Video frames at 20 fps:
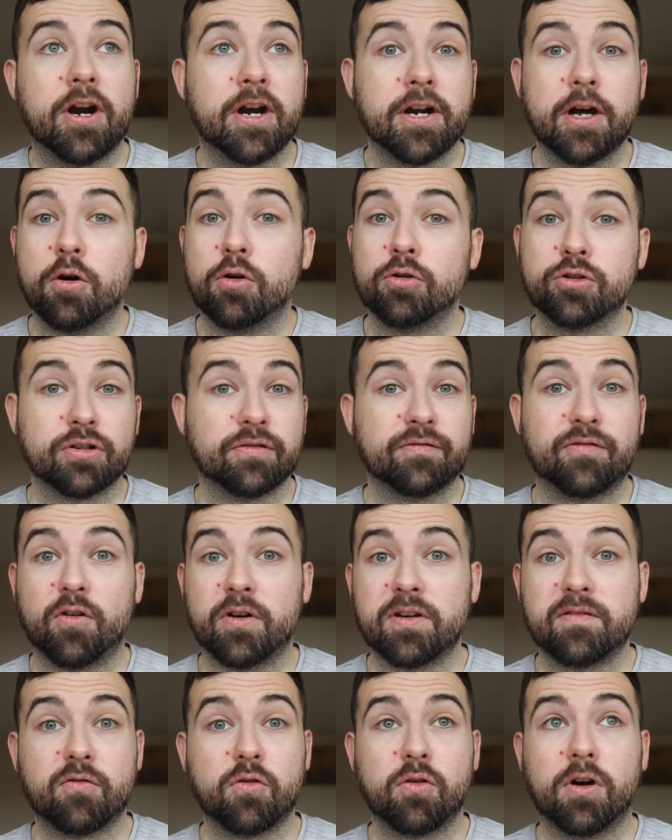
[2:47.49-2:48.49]
I know
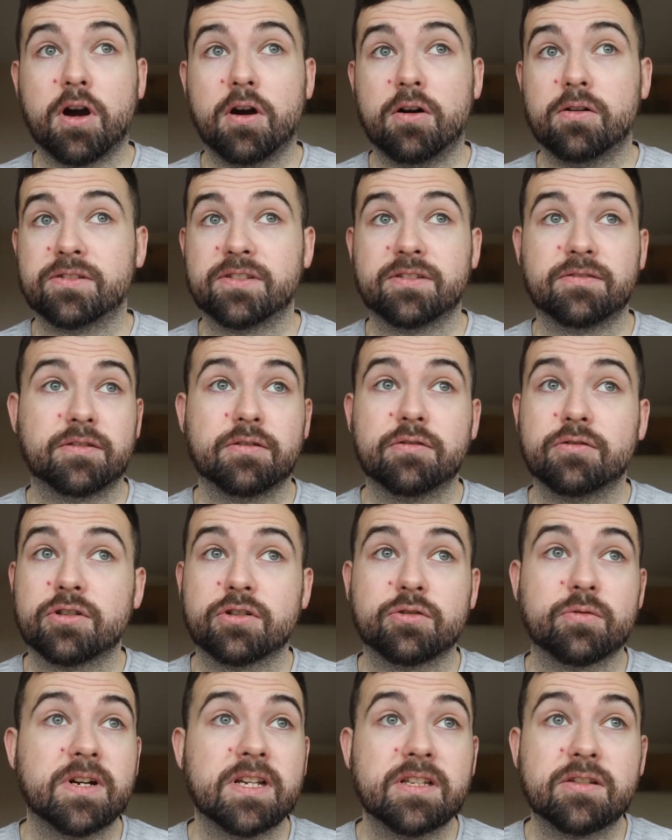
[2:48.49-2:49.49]
144 goals in
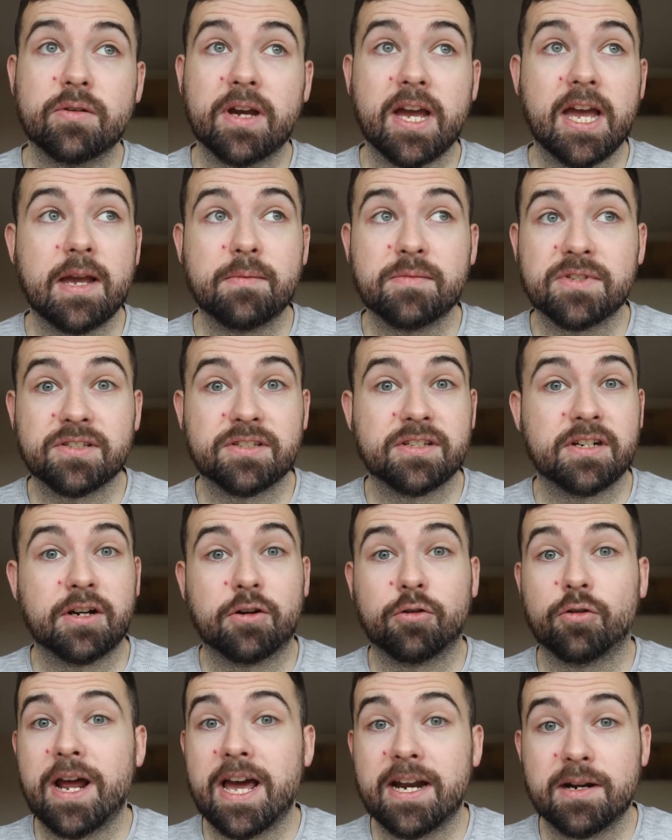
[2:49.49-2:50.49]
222 games is an
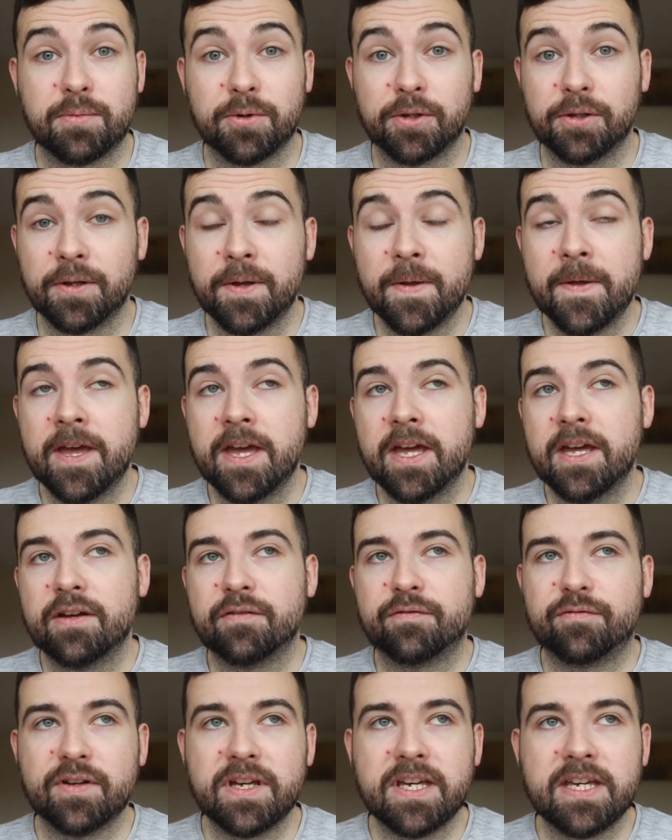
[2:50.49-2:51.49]
incredible
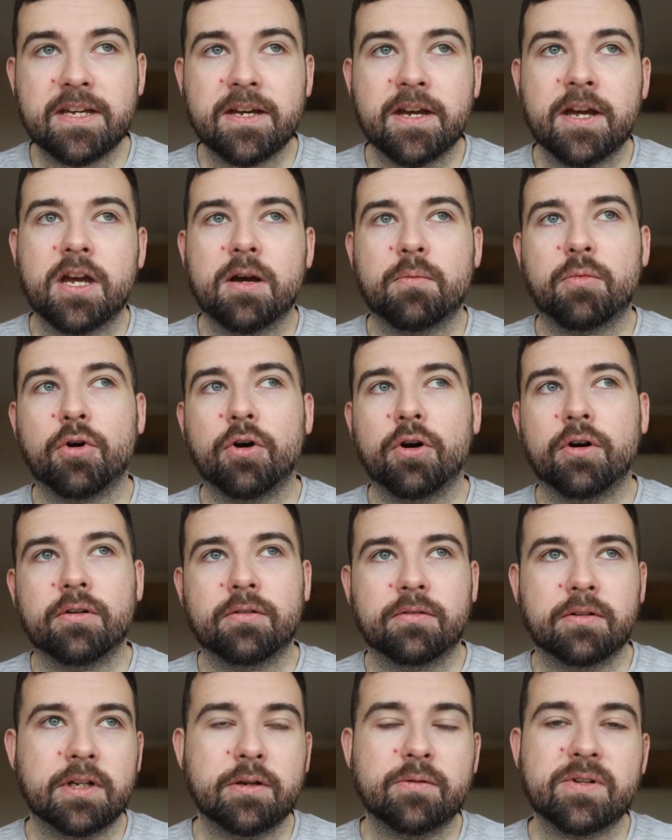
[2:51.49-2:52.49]
feat,
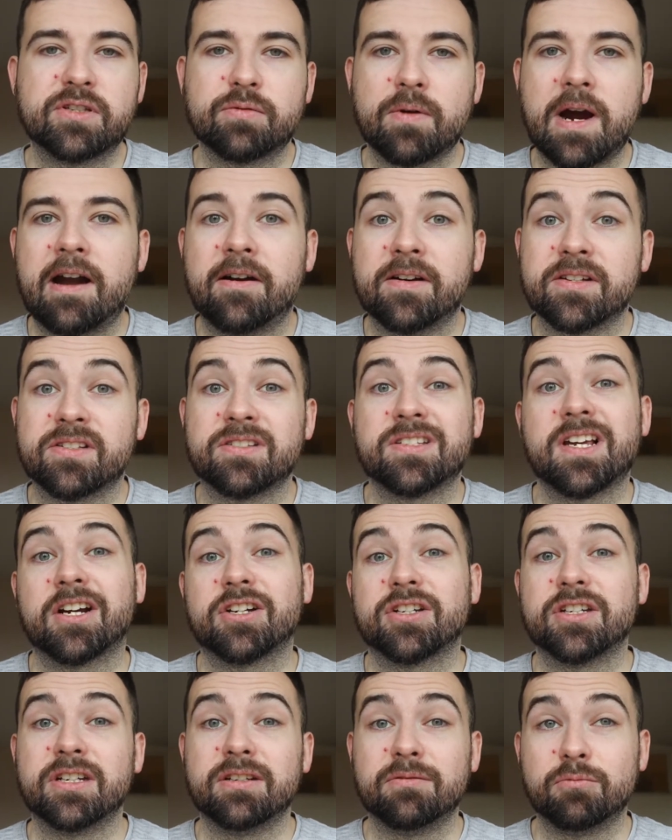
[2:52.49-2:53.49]
but Luis Suarez
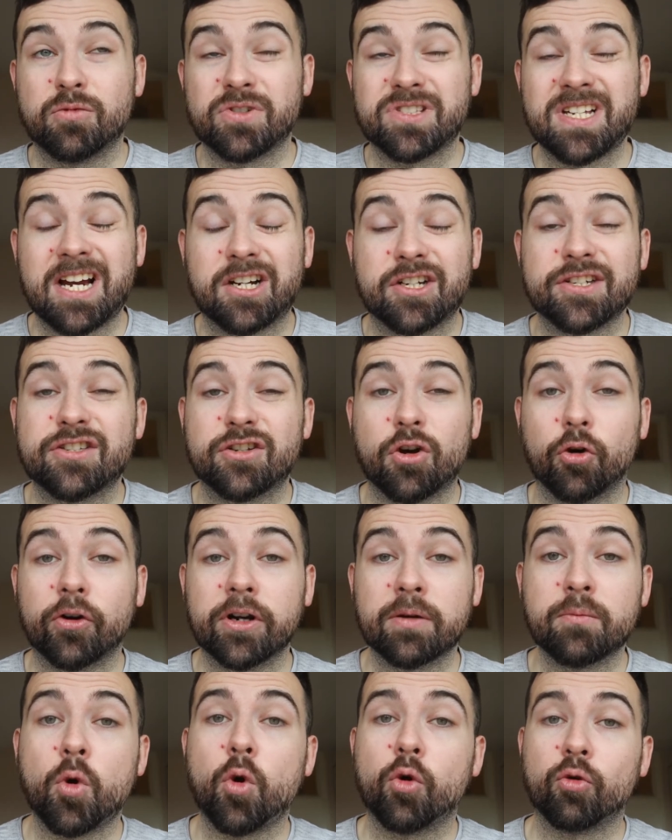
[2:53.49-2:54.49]
was actually
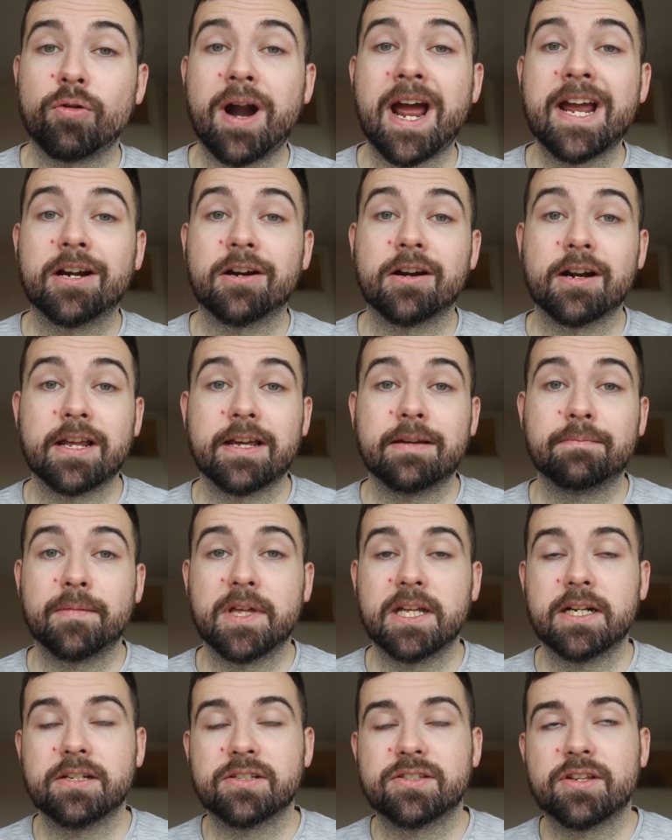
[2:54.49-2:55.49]
scoring more regularly
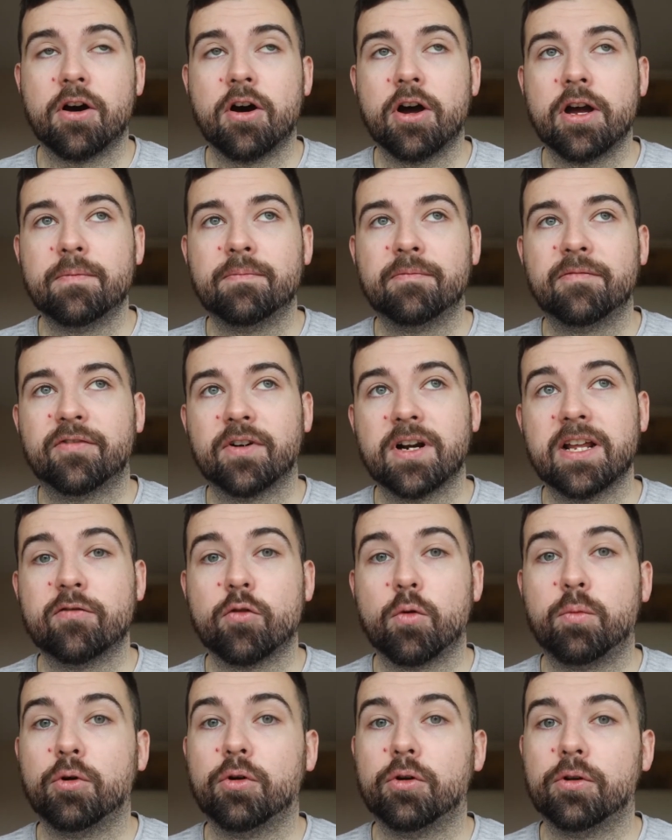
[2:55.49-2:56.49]
in his time for
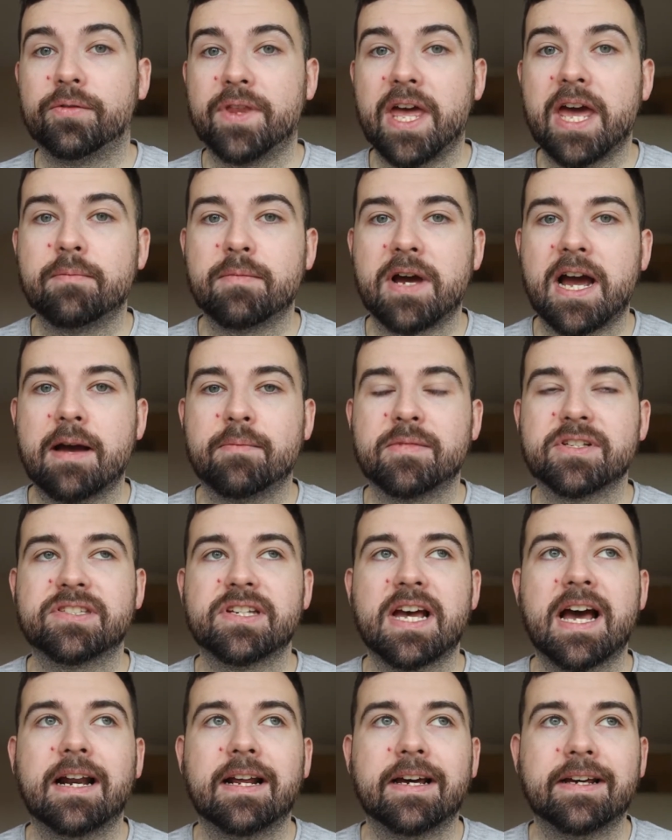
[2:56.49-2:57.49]
Liverpool than Mohamed
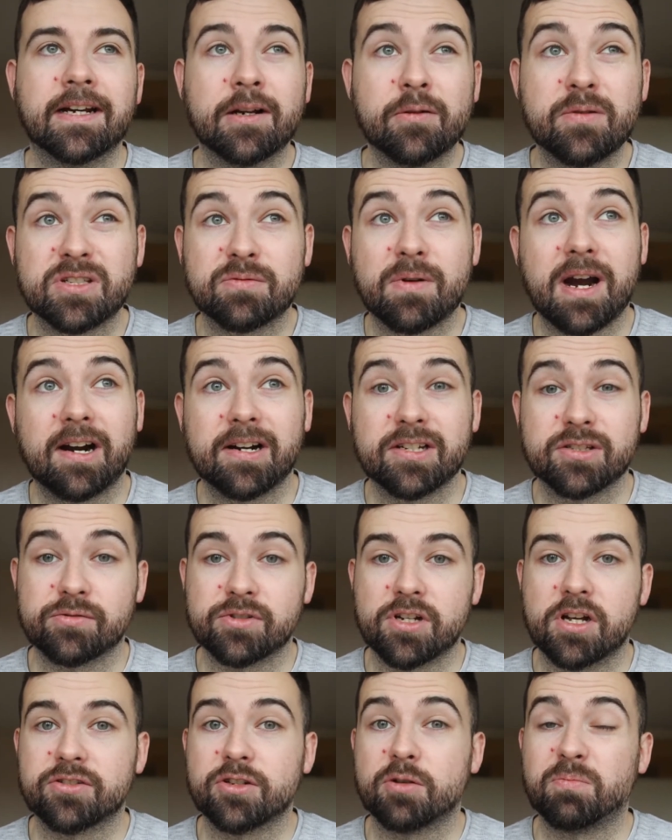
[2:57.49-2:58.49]
Salah, and Luis Suarez was
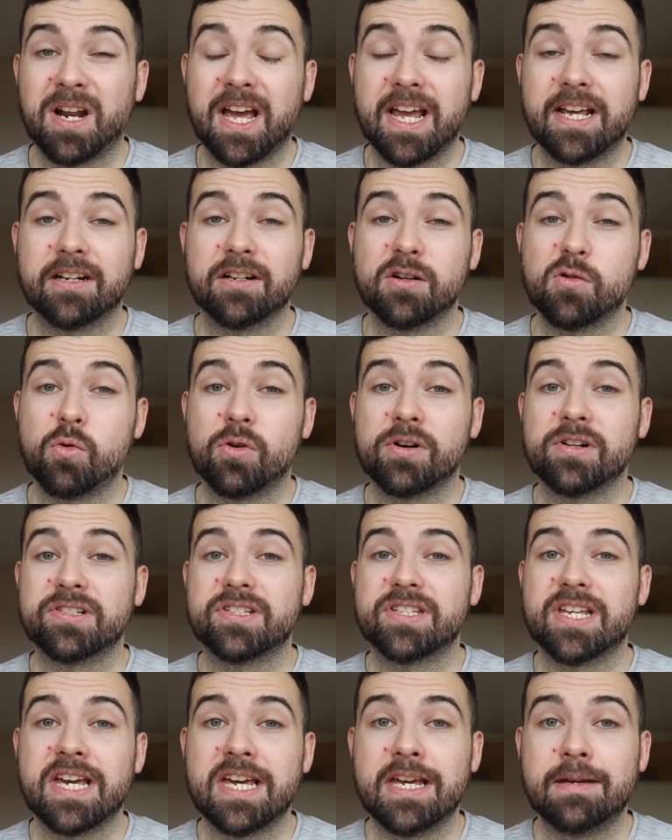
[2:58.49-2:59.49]
also playing in a worse
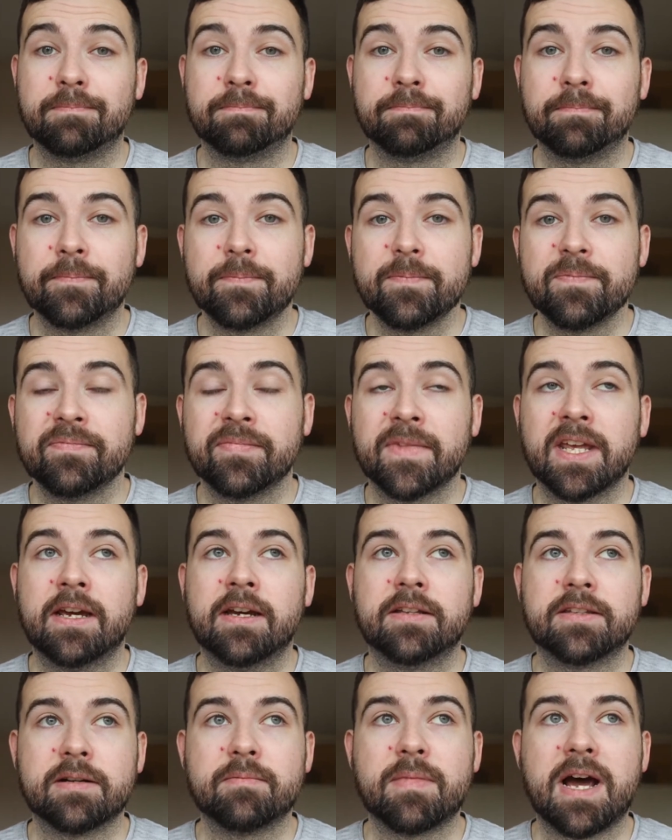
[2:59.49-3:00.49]
team
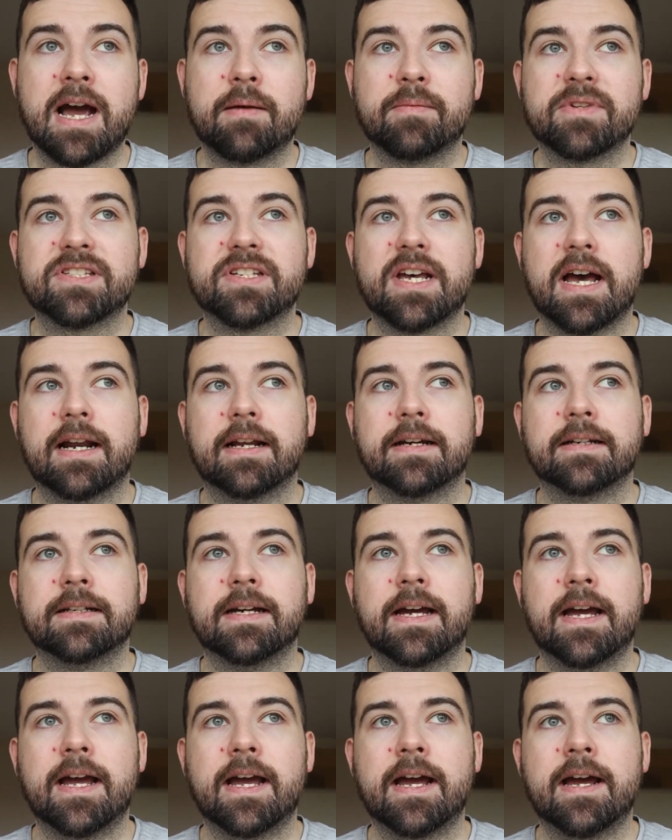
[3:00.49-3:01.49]
than Mohamed Salah.
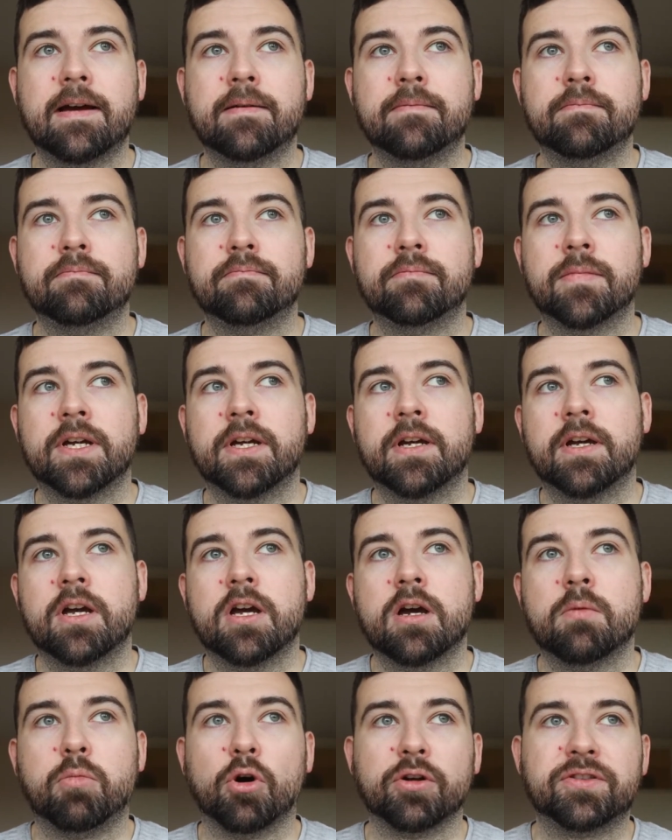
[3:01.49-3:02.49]

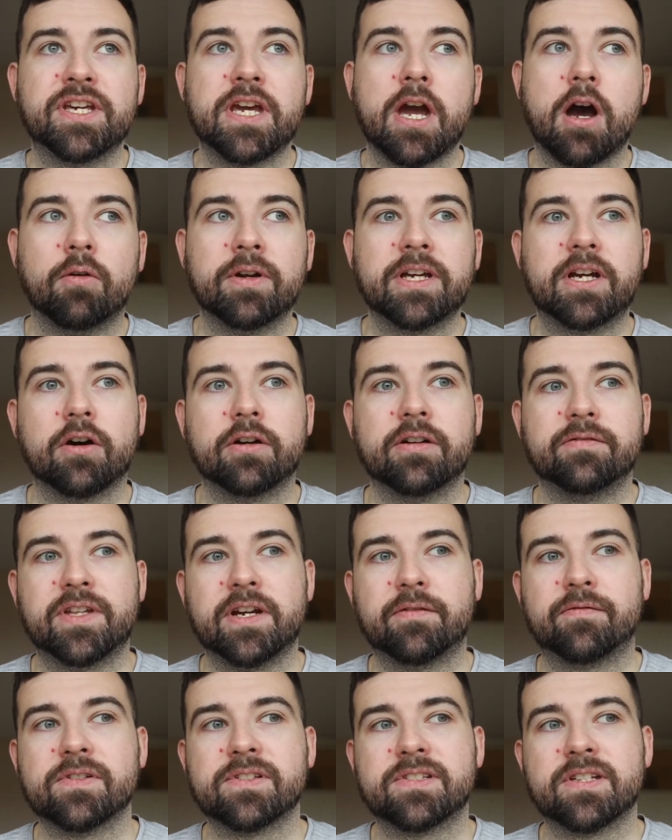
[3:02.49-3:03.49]
But the only kind of
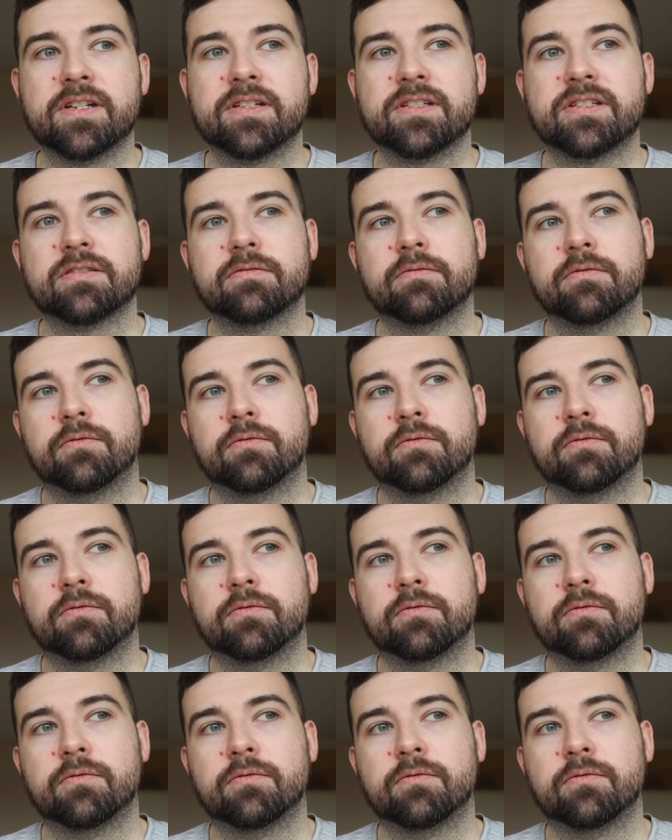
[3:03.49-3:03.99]
difference is,